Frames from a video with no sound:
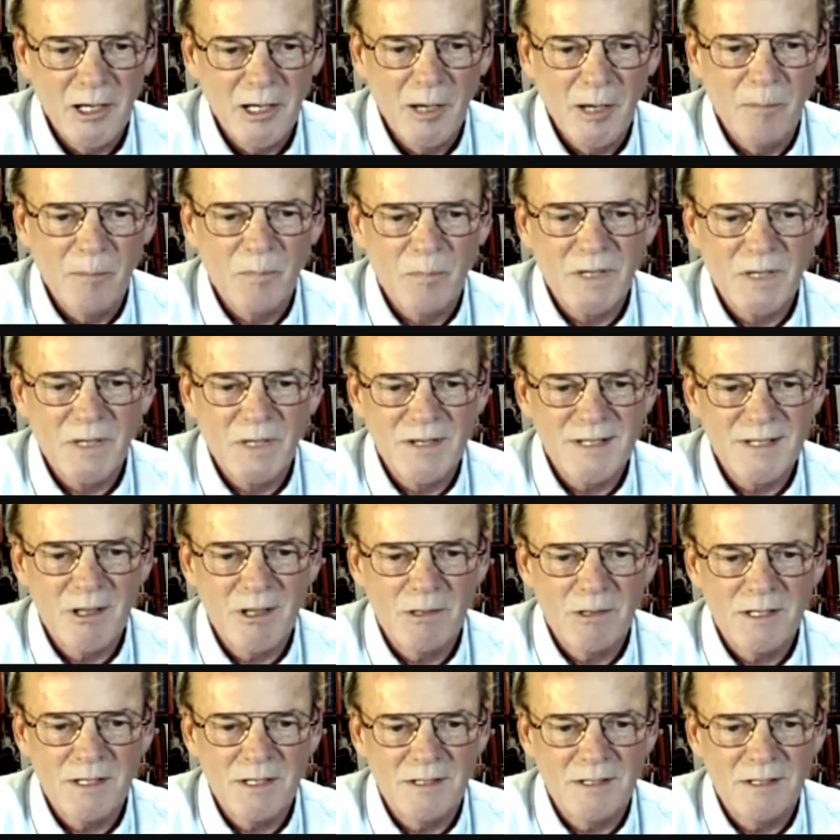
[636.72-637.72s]
Consultant
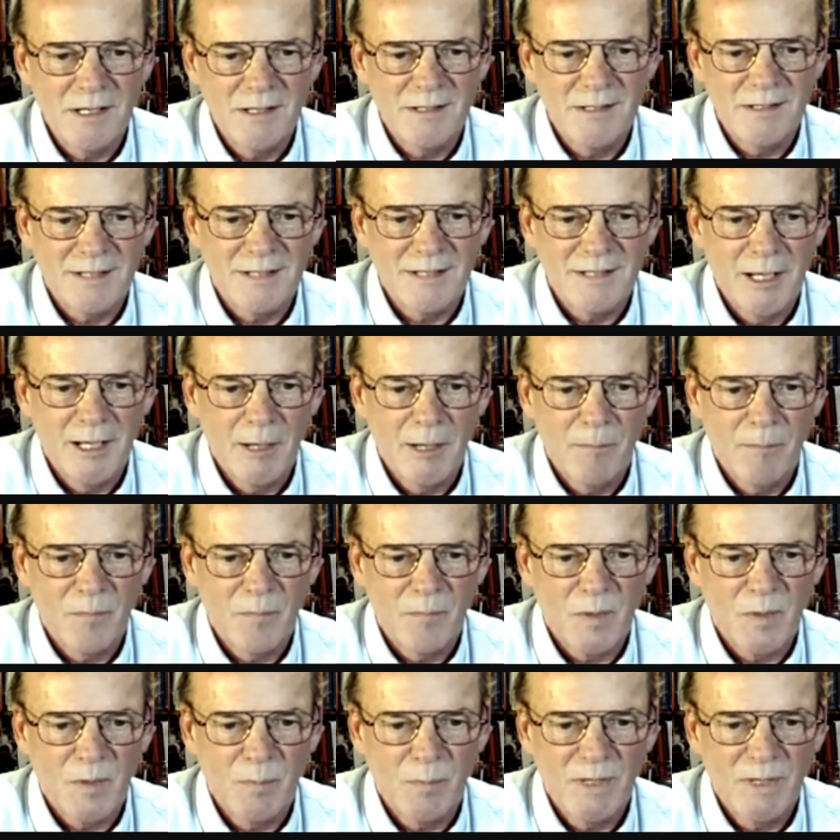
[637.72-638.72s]
is the
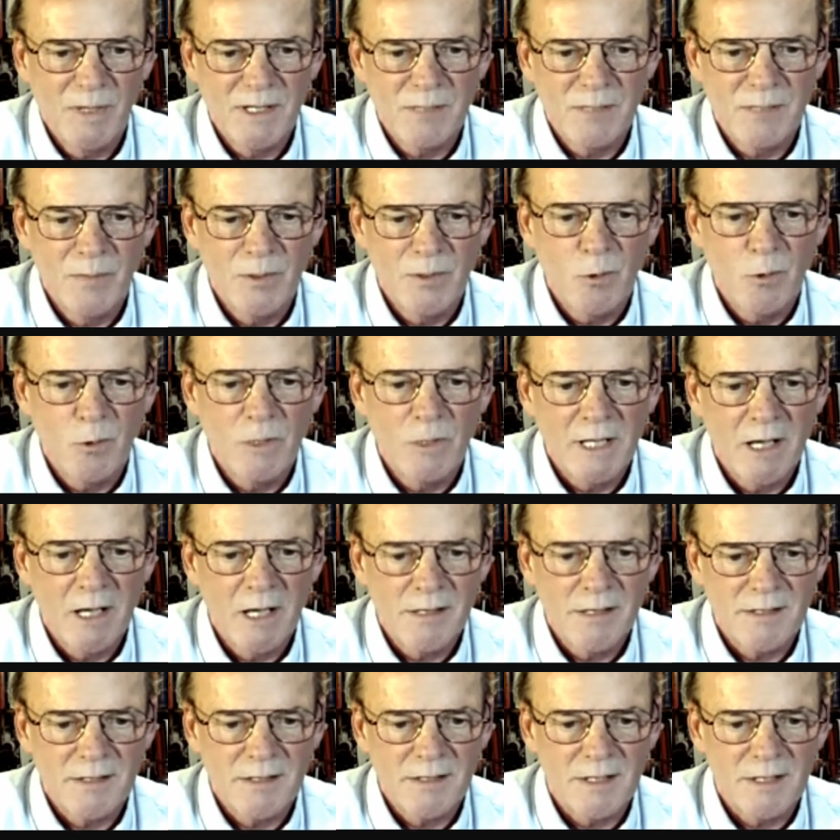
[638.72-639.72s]
person with all the
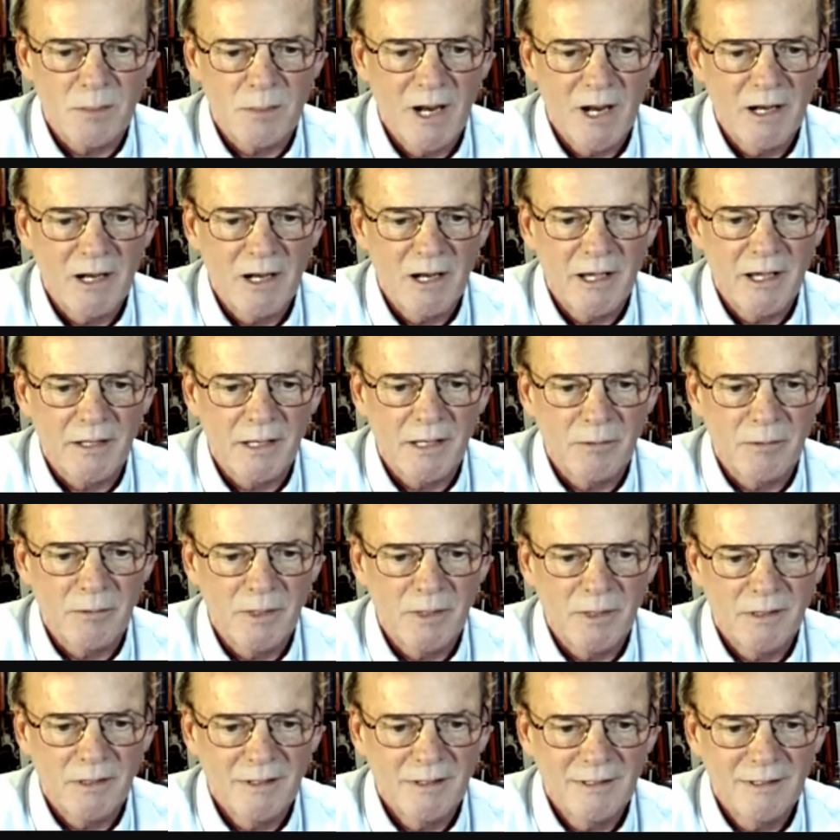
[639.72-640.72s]
answers. Well, I like that one.
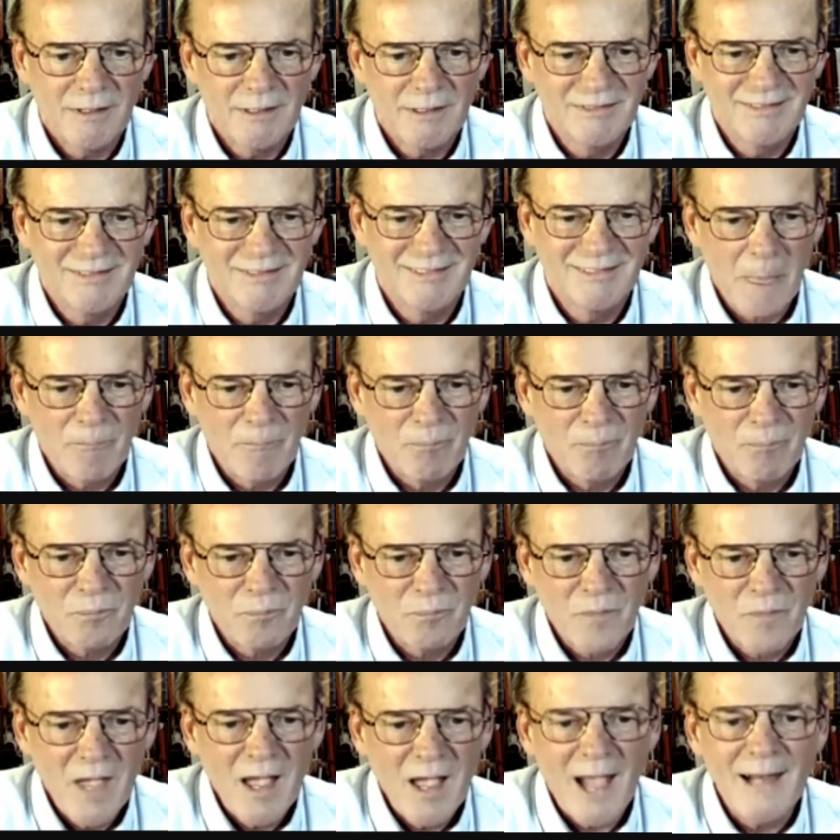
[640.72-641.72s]

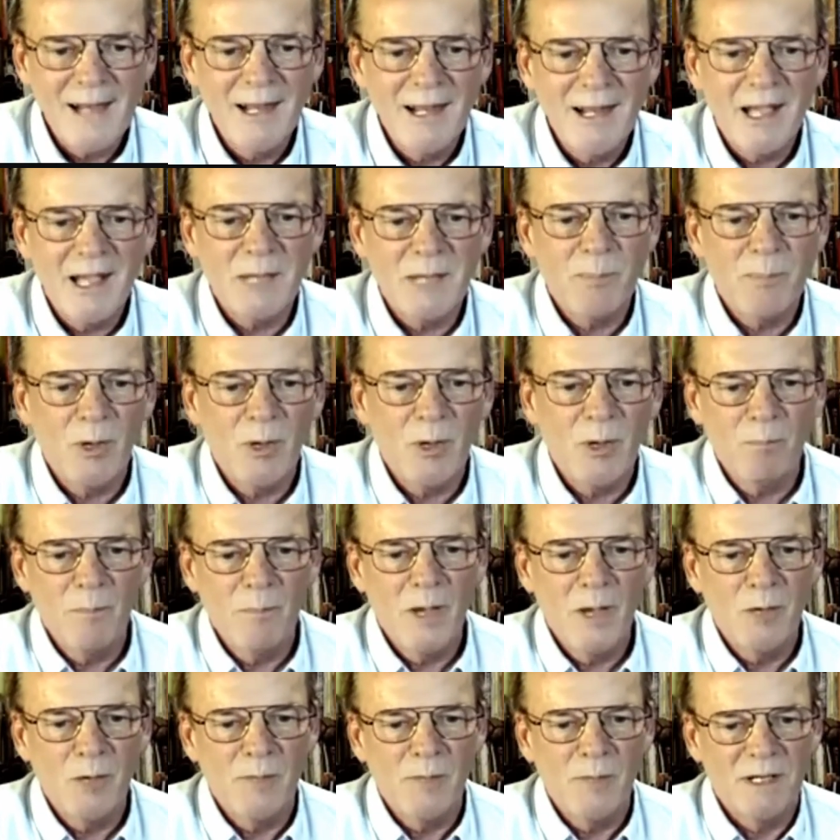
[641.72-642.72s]
A light bulb
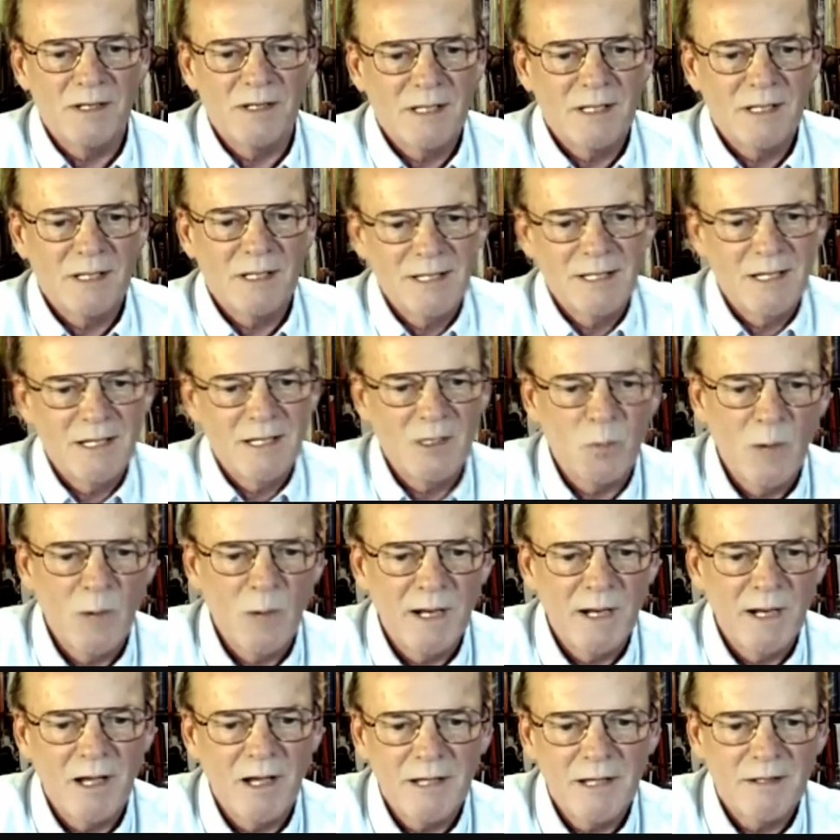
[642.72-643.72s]
moment is when
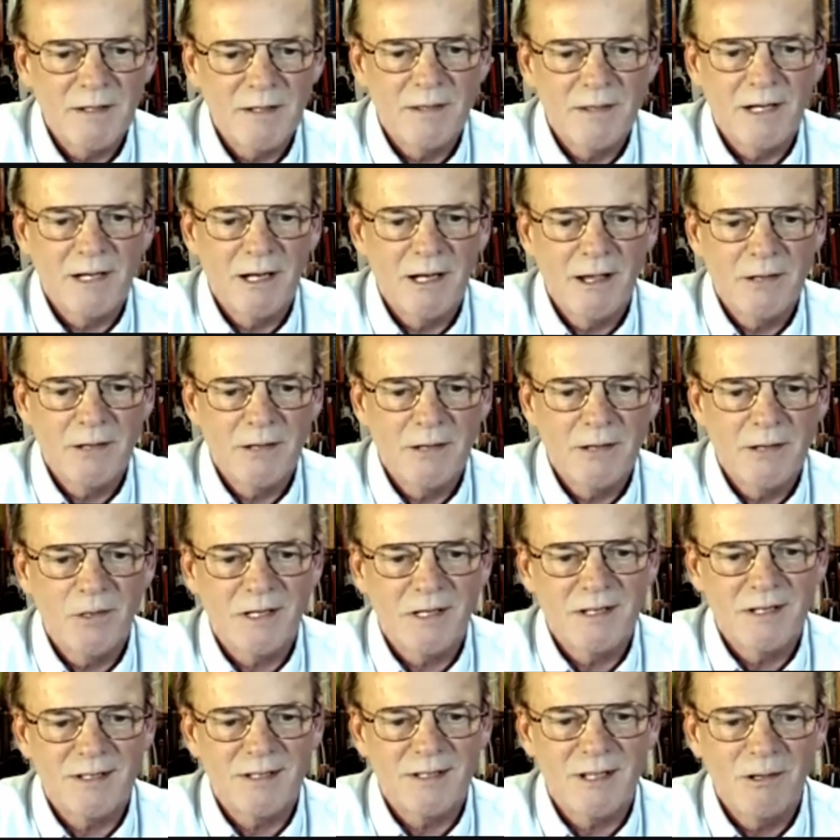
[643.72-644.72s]
either the client or the
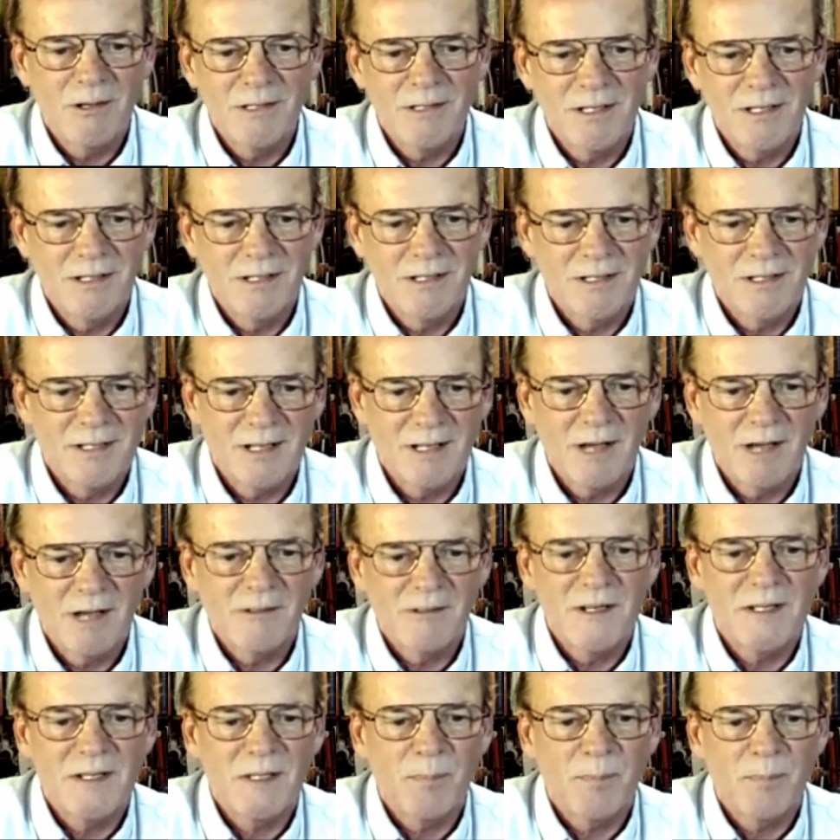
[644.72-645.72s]
consultant are
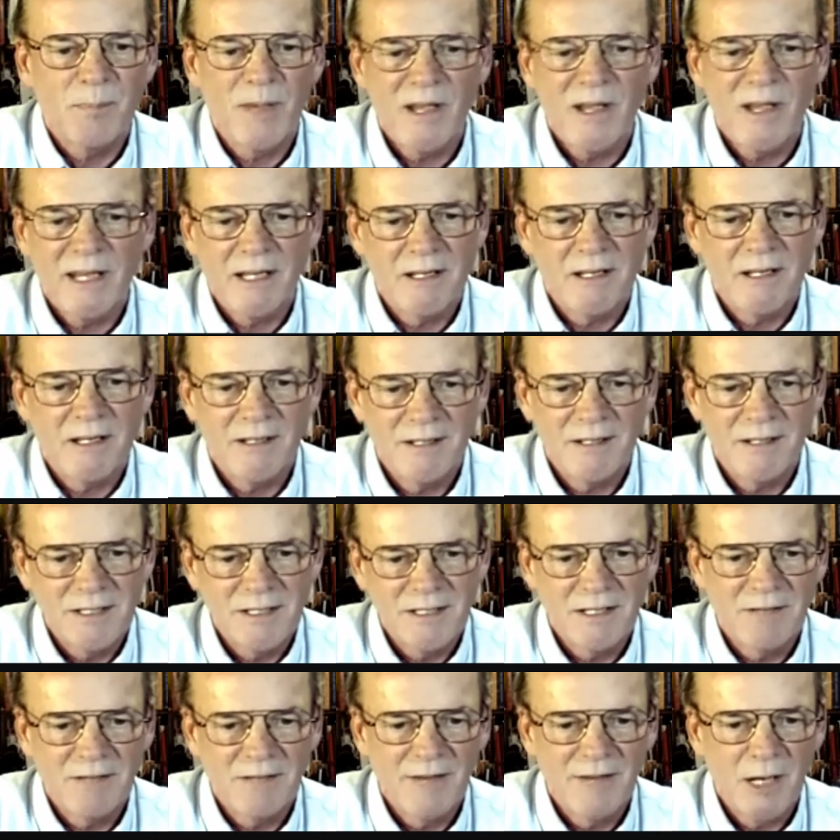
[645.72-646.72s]
inspired to
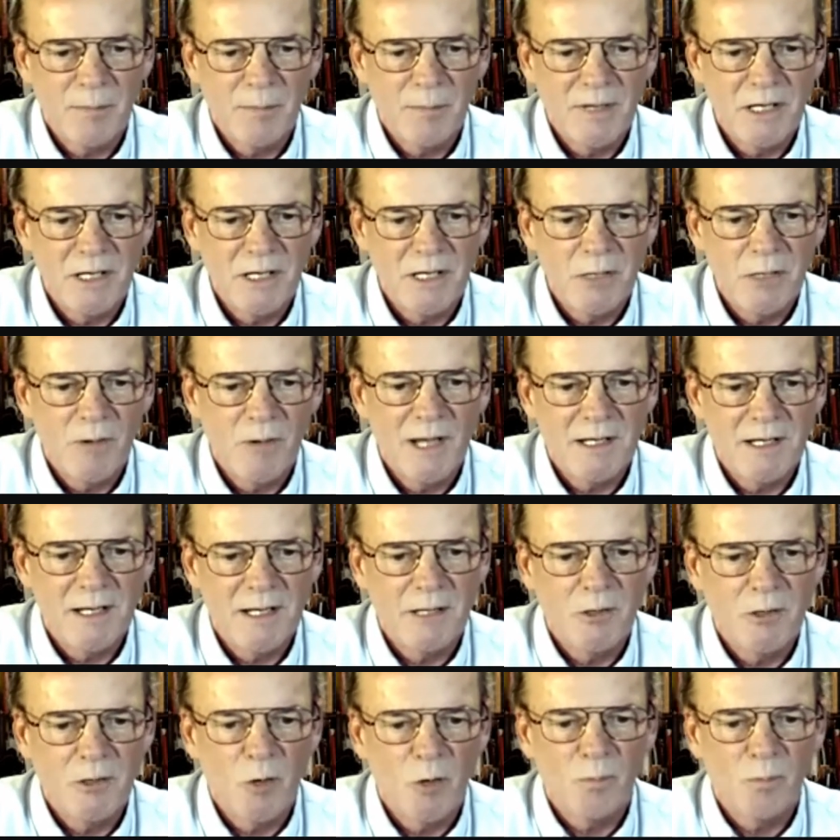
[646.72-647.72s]
develop a new idea
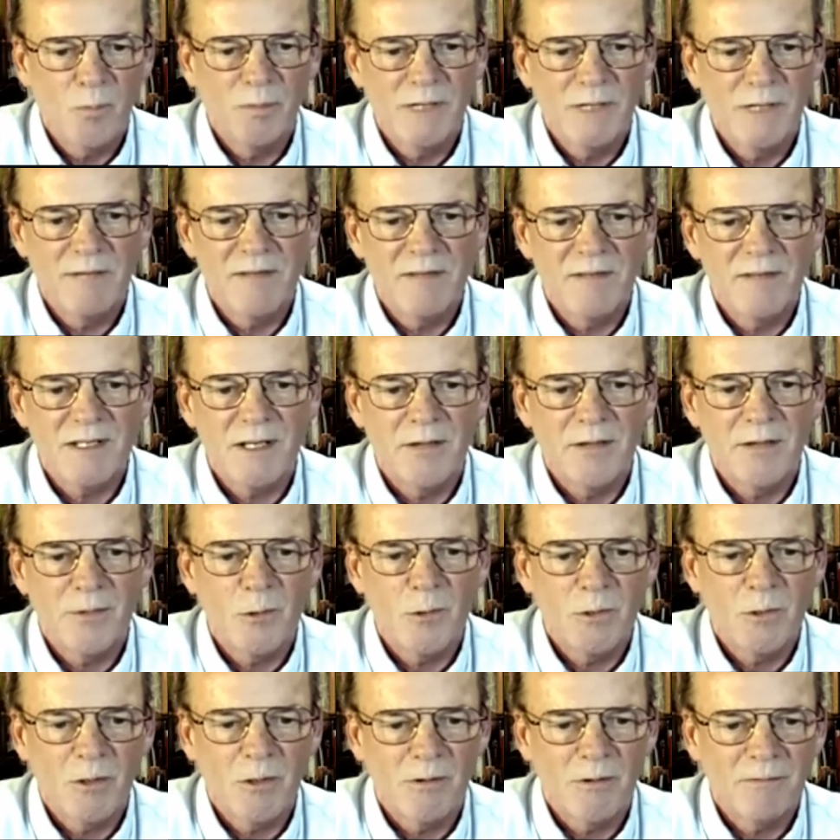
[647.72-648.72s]
not previously
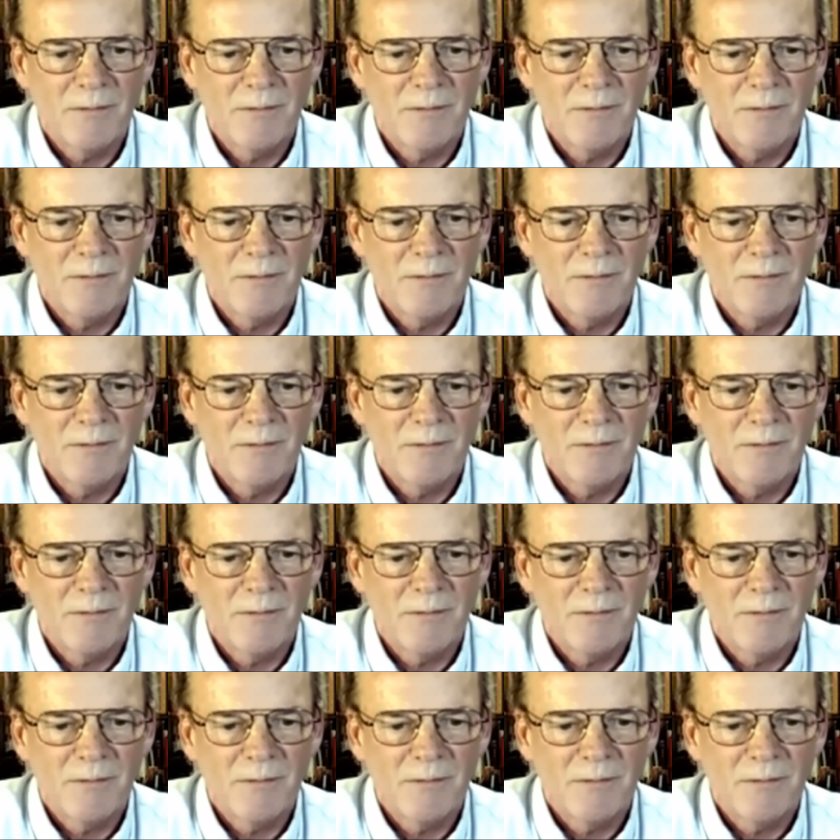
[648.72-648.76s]
thought of.